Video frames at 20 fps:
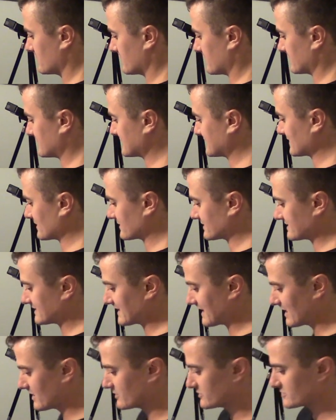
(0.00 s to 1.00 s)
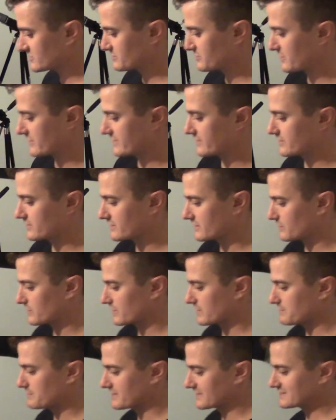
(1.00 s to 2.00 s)
It still sounds pretty good, and
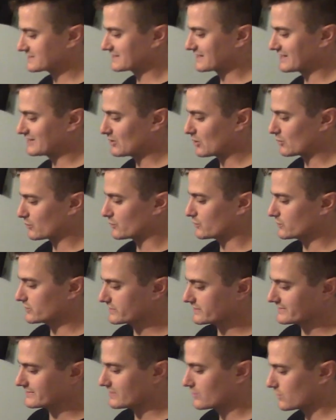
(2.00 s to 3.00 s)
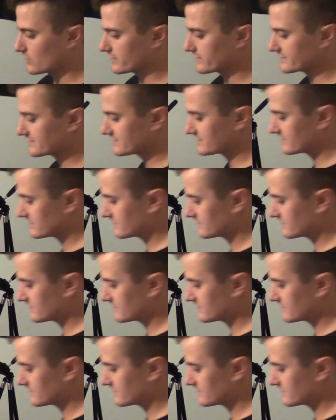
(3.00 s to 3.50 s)
when I'm mixing, I don't really notice